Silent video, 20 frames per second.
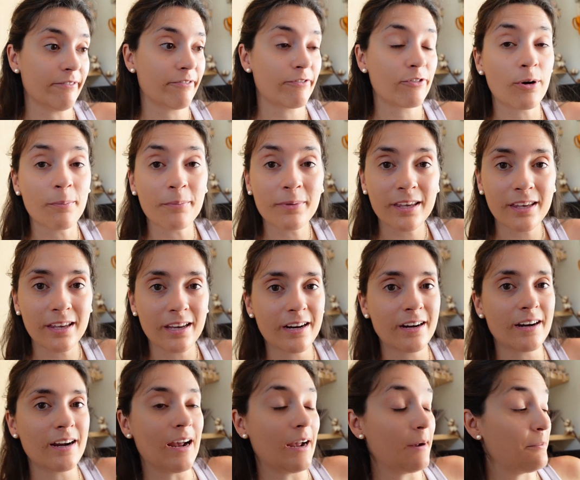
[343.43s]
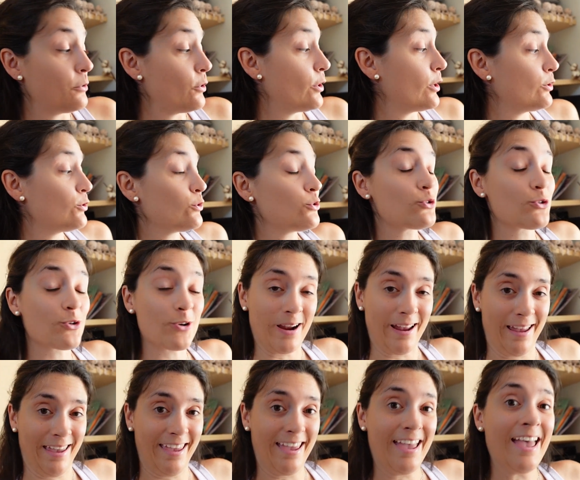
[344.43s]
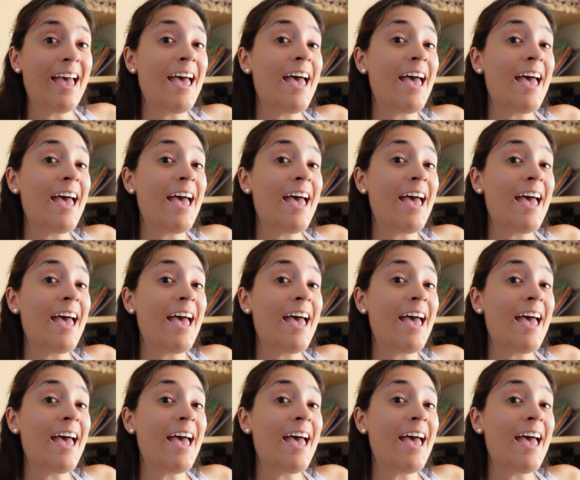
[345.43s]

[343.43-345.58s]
from here I'm going to try